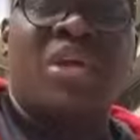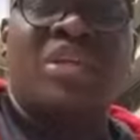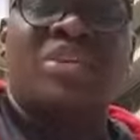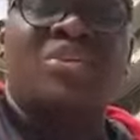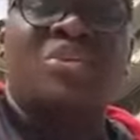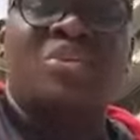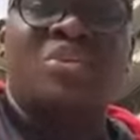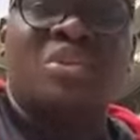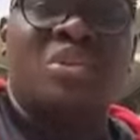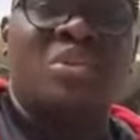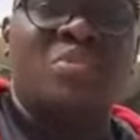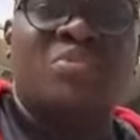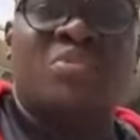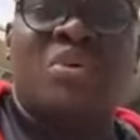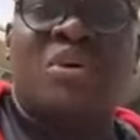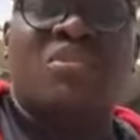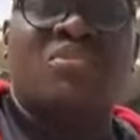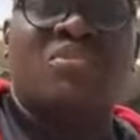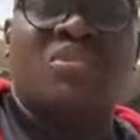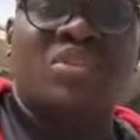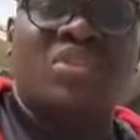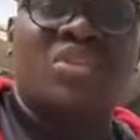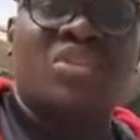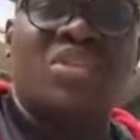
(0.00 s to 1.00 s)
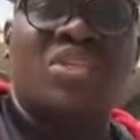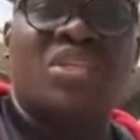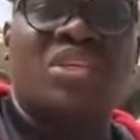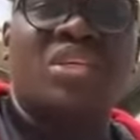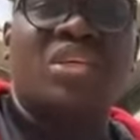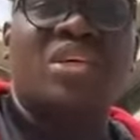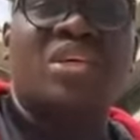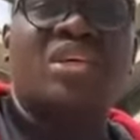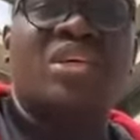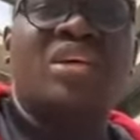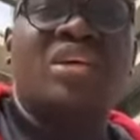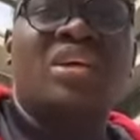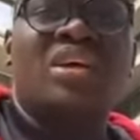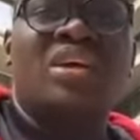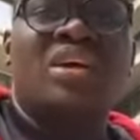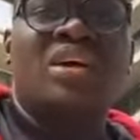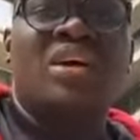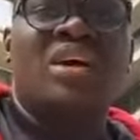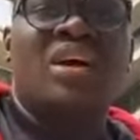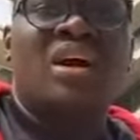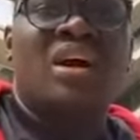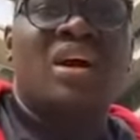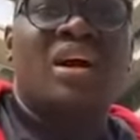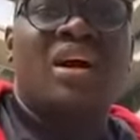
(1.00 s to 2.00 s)
penury, poverty.
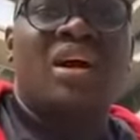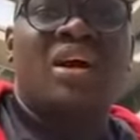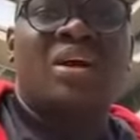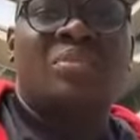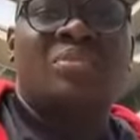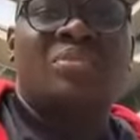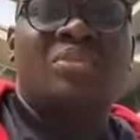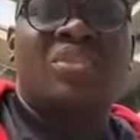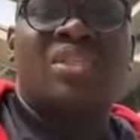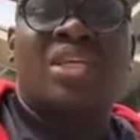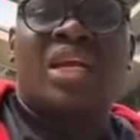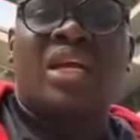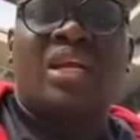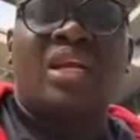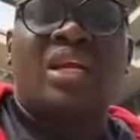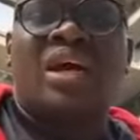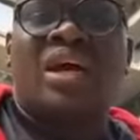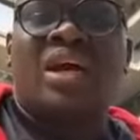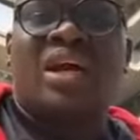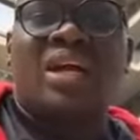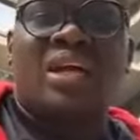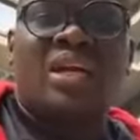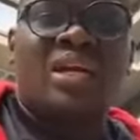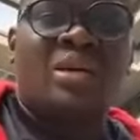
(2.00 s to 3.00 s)
Started our